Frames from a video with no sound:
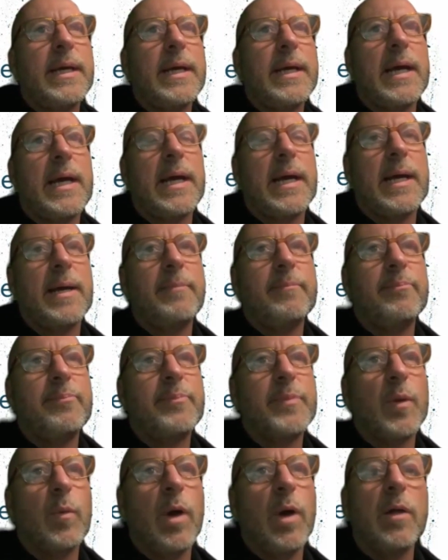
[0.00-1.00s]

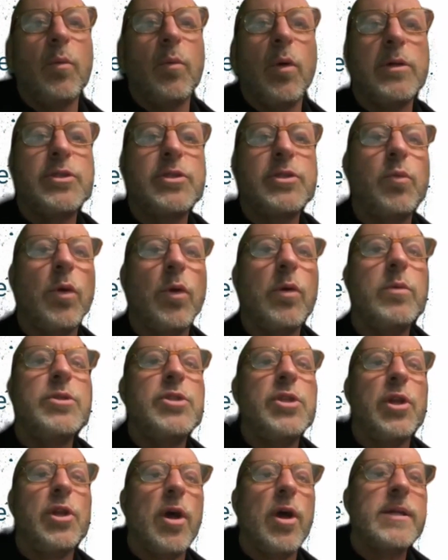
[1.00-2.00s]
well, what
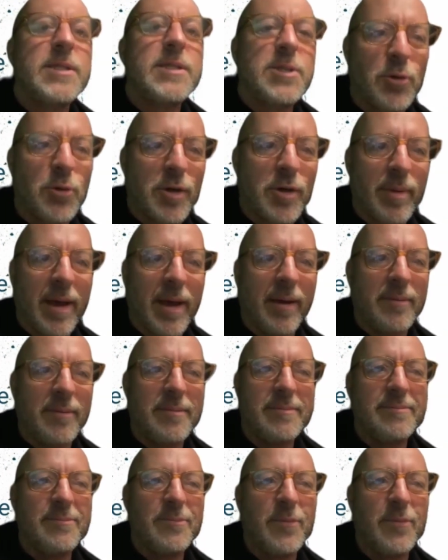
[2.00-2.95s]
would you like to talk about?